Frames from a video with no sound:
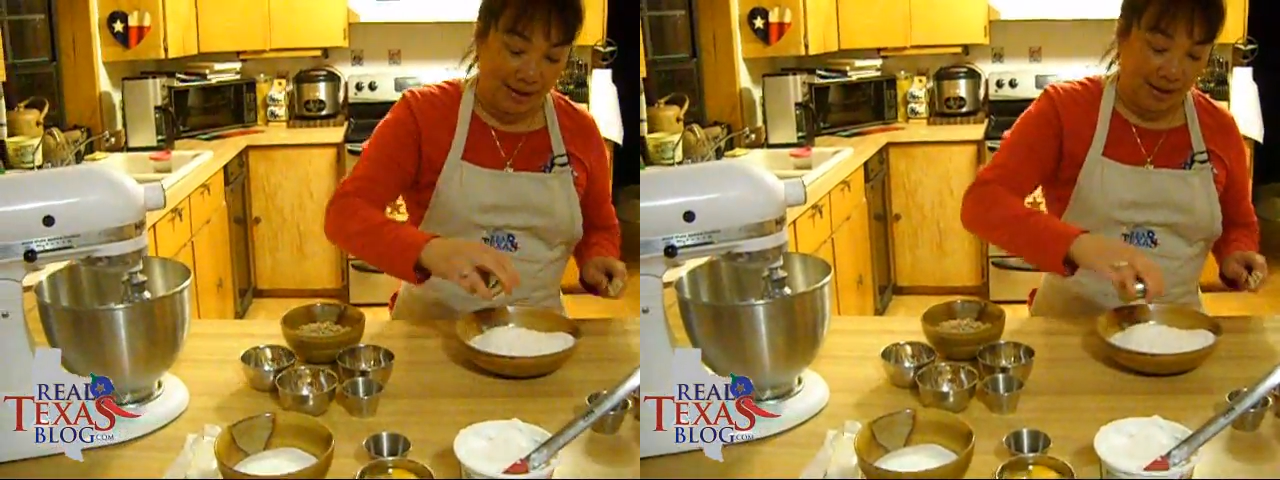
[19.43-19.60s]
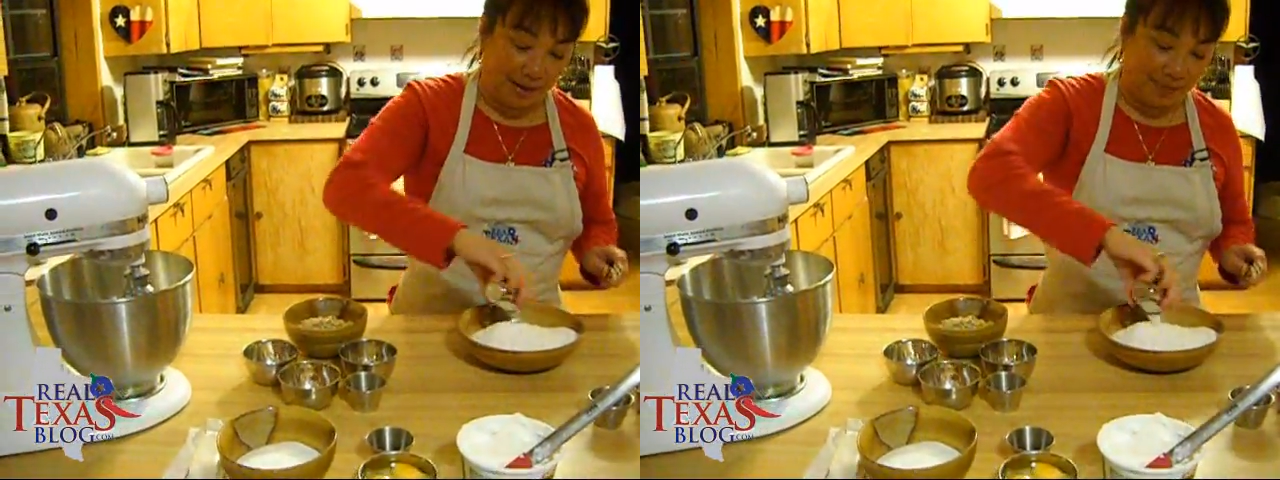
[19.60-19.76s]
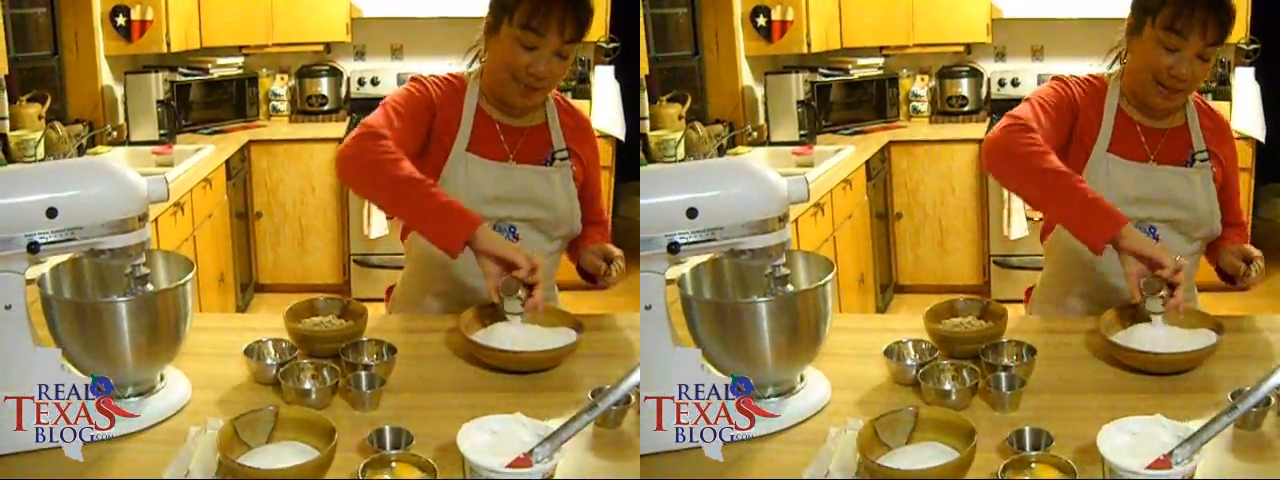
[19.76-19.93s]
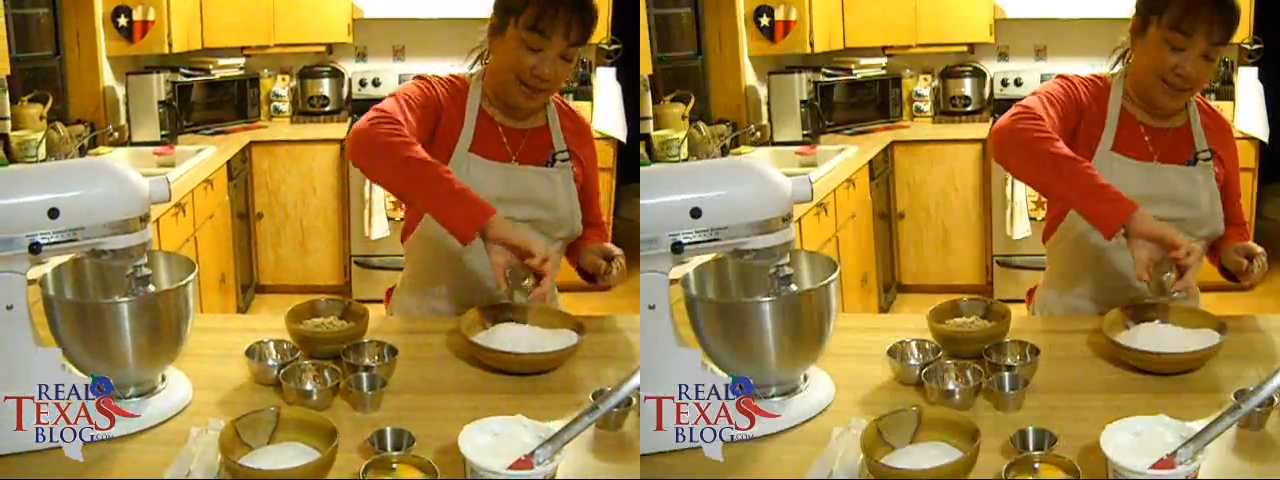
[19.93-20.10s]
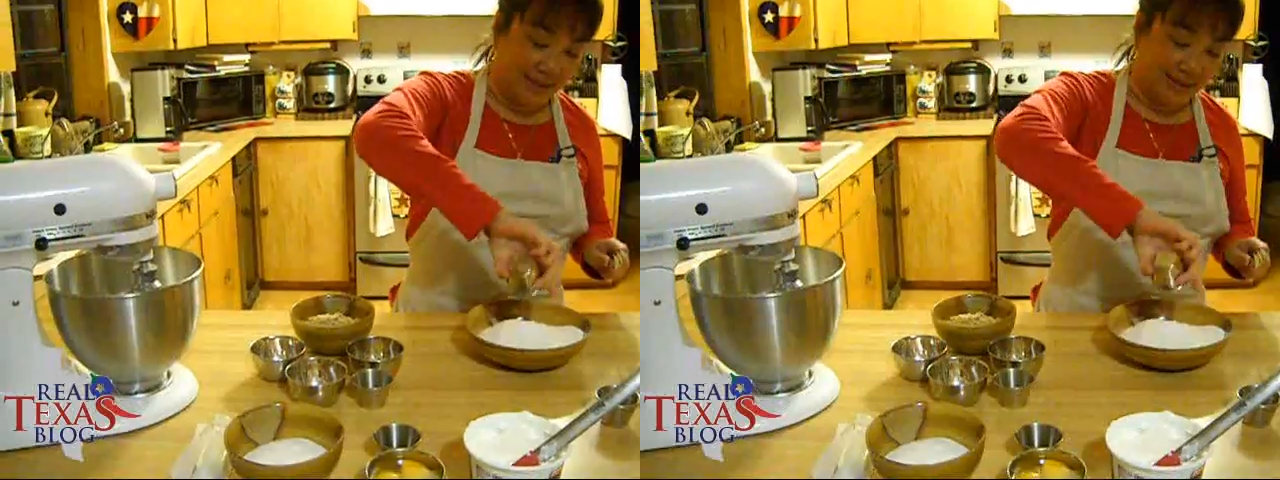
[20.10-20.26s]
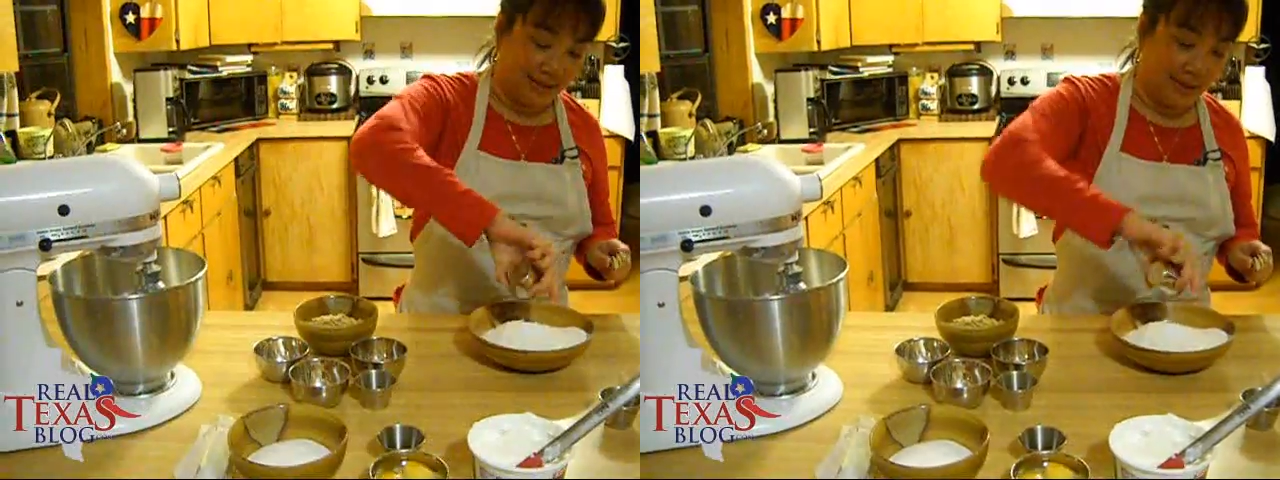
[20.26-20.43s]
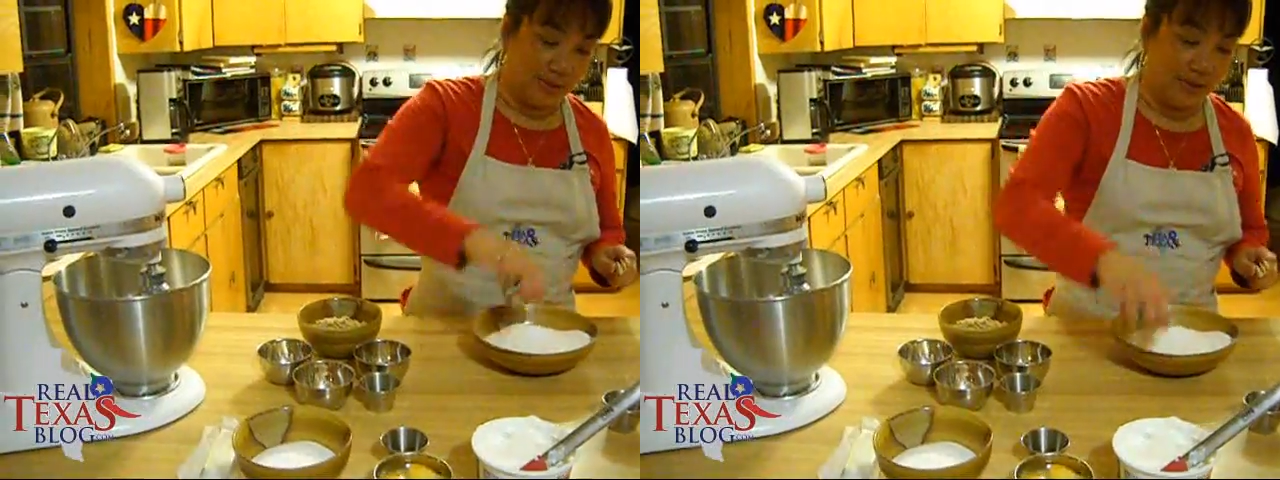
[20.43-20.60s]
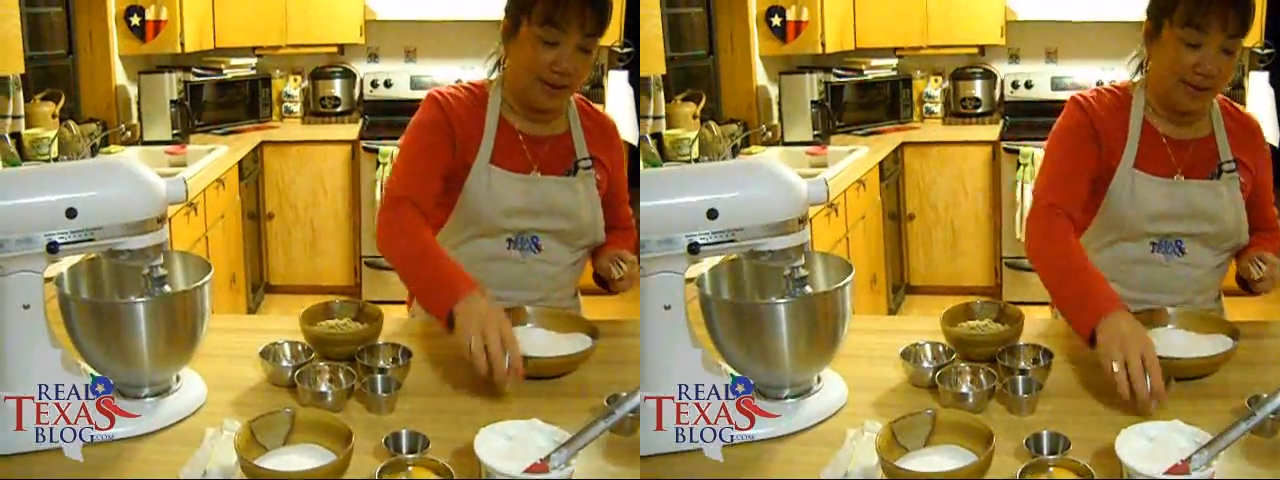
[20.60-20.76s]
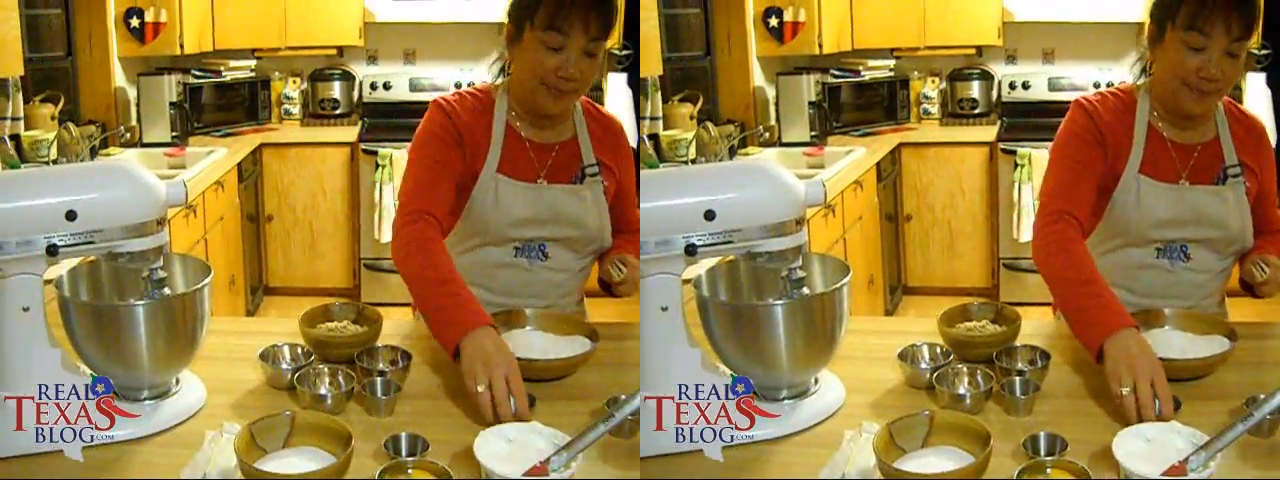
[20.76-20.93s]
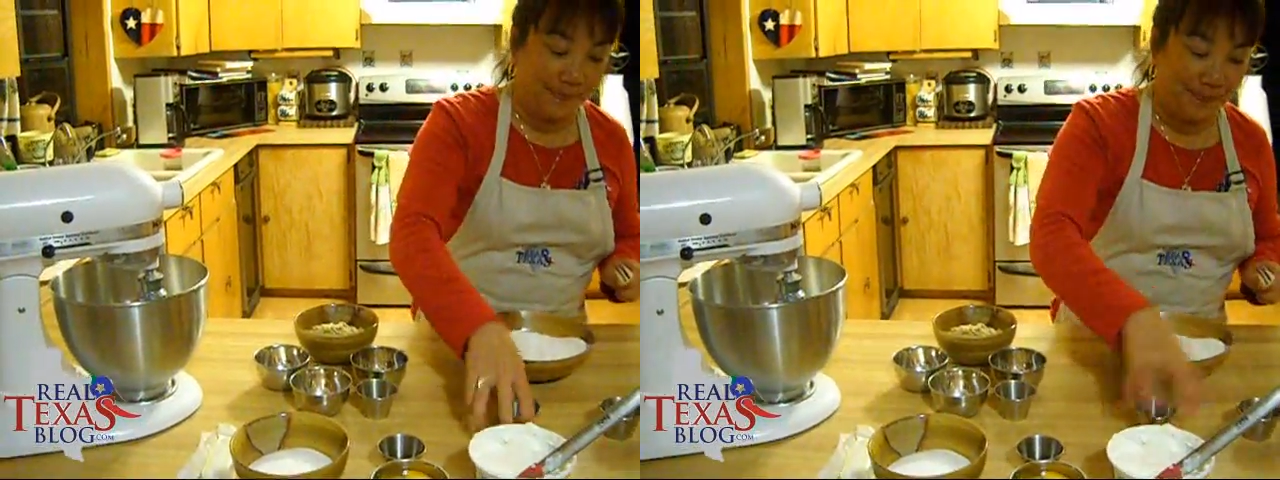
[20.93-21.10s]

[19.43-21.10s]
our baking soda,